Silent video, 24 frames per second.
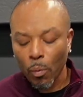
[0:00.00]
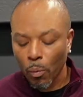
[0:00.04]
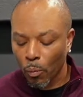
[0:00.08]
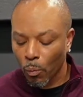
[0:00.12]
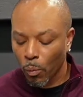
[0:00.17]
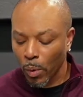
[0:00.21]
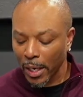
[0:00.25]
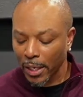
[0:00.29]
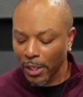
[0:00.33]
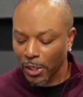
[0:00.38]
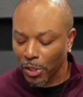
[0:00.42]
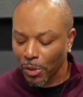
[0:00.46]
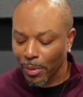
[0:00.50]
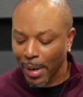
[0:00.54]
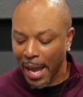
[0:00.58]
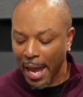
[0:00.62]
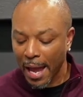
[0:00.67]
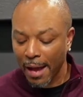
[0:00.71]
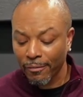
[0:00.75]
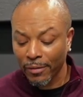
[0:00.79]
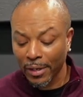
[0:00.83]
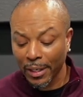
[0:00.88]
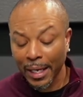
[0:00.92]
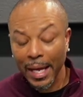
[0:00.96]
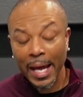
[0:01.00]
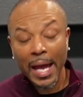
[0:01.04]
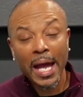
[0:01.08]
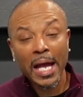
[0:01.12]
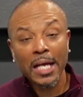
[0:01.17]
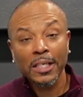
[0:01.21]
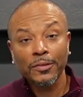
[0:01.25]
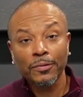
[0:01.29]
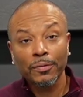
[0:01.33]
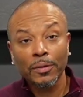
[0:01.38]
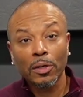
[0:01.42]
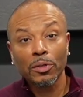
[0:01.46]
What you have in
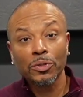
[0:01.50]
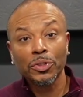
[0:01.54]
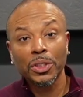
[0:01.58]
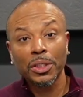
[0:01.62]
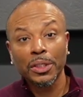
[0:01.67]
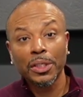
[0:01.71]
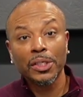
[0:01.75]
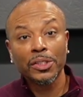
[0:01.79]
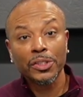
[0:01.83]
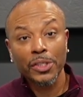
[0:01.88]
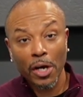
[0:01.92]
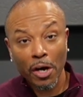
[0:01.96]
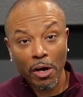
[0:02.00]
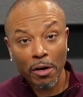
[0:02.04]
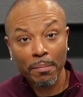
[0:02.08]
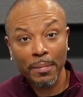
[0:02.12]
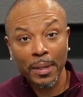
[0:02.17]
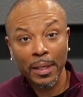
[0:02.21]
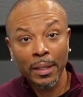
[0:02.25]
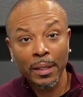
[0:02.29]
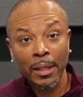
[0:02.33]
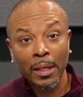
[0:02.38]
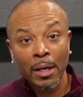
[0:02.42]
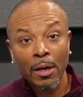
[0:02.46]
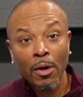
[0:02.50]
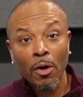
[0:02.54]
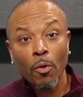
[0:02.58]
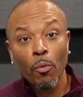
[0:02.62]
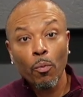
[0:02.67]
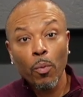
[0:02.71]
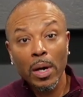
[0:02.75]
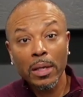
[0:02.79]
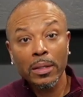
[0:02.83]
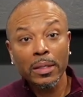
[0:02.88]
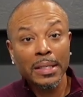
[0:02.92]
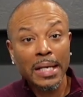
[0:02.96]
cash flow should determine
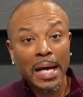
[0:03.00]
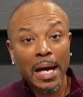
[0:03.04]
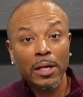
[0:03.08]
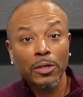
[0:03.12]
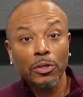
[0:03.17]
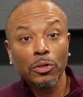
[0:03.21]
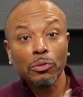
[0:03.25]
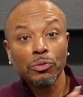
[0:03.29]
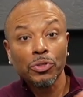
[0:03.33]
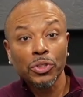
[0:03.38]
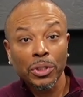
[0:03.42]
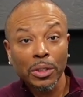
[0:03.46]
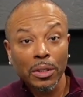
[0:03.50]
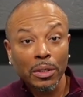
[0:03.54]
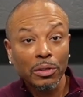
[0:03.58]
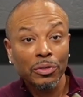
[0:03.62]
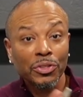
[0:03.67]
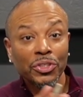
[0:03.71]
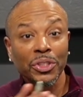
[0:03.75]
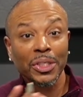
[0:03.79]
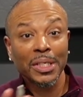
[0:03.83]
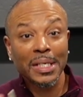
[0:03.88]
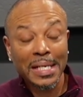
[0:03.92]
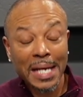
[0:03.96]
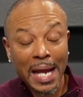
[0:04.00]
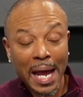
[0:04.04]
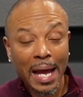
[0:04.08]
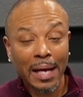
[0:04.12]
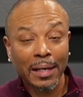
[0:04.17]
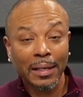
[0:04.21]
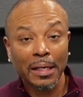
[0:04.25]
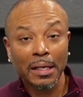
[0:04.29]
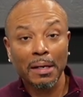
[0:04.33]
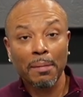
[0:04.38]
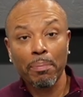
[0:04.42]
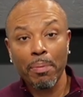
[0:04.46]
whether or not you should or should
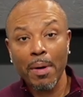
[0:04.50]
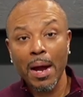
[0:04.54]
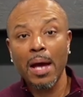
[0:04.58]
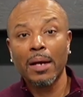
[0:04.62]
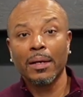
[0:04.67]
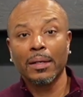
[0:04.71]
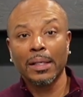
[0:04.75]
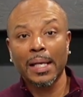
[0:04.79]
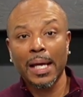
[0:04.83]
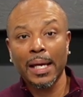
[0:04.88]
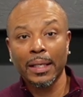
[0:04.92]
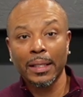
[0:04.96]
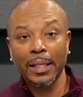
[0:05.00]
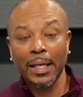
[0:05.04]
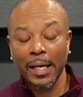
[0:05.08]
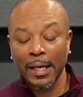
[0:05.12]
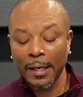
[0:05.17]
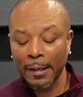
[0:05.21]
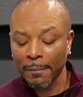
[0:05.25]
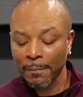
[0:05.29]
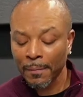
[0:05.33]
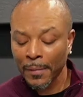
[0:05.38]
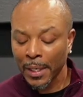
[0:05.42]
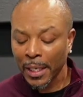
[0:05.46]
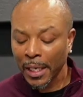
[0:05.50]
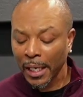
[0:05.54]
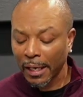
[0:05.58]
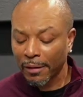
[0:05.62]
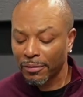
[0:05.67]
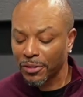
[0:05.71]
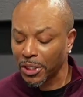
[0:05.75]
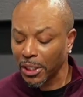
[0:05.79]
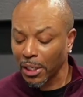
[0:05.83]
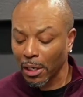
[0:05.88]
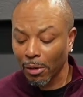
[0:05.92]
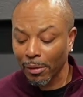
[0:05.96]
not get a product like that. If
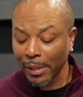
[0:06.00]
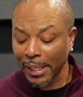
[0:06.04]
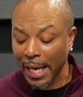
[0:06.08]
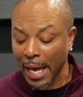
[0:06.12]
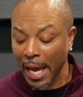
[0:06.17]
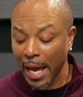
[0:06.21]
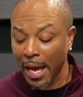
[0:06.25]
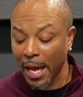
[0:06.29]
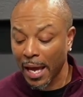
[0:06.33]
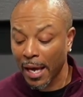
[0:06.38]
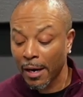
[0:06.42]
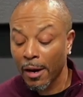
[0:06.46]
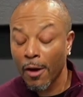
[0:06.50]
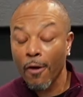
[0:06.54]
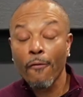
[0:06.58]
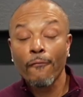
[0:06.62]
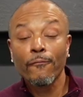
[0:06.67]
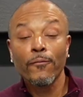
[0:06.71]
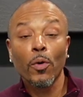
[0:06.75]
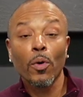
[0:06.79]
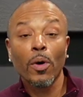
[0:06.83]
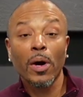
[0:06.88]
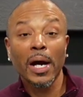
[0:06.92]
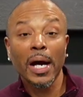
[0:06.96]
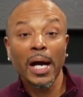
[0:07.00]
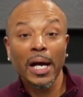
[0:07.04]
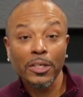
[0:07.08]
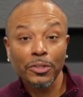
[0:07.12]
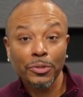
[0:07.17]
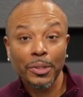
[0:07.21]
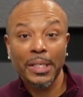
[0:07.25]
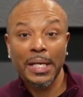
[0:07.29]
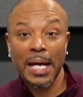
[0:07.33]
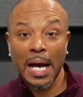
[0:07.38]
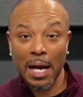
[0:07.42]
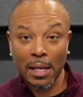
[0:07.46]
she only had
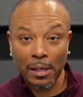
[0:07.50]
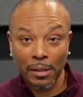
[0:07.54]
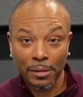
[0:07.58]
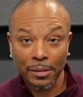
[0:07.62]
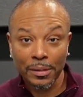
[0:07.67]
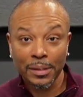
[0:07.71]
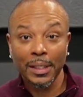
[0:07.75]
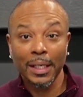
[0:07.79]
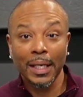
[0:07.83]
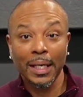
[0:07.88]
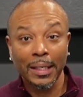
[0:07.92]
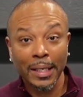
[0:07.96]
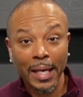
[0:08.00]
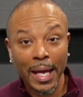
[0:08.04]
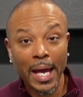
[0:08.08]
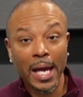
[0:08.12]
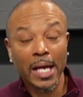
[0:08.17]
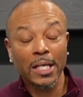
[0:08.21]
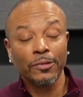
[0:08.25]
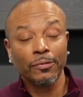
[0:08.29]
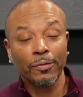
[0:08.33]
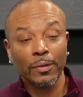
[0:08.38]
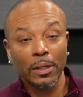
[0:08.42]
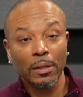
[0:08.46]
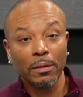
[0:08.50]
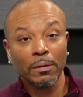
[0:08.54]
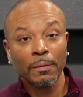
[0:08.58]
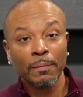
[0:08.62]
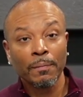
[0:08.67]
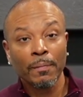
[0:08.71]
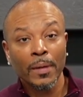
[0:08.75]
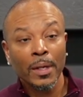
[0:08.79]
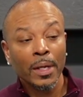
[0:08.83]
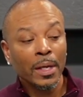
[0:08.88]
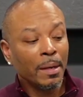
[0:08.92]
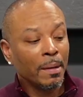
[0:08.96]
$400 in cash flow,
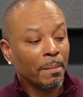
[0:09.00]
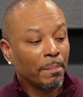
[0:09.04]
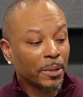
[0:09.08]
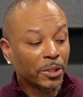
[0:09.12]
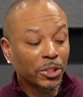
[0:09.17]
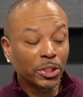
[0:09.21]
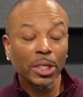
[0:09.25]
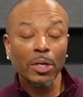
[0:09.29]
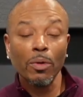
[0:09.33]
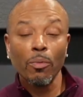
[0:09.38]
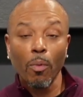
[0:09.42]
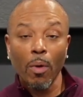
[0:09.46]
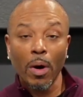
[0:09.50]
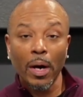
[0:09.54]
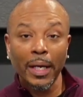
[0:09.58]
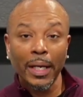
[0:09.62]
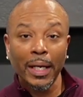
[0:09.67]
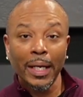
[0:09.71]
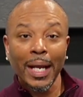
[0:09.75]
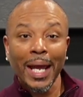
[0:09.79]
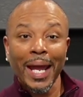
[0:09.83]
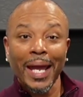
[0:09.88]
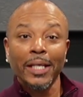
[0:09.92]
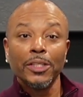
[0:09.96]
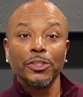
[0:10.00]
but she wanted a